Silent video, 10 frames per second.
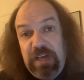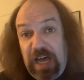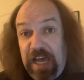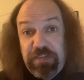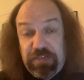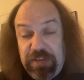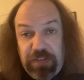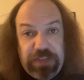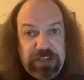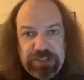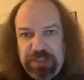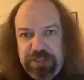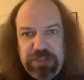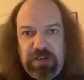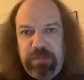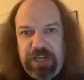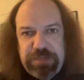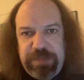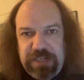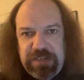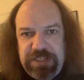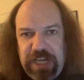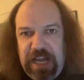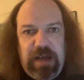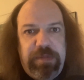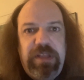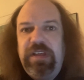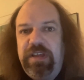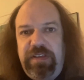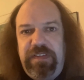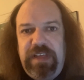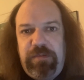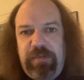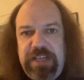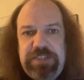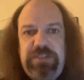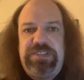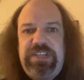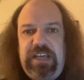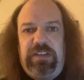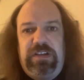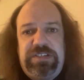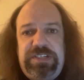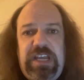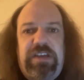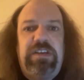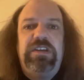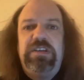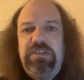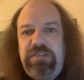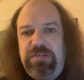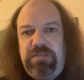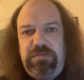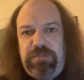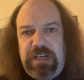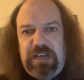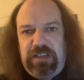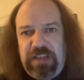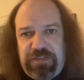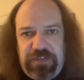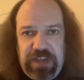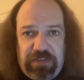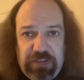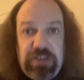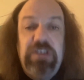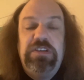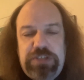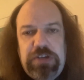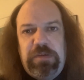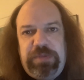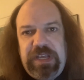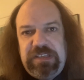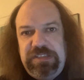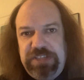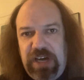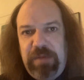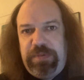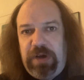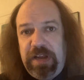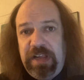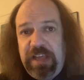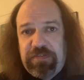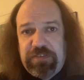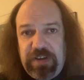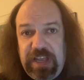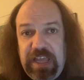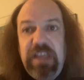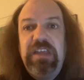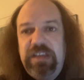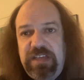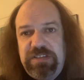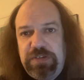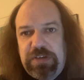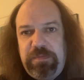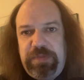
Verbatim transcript: I still think she'll do a much better job than that Rachel Ziegler chick who, well, let's face it, took a big dump on history and took a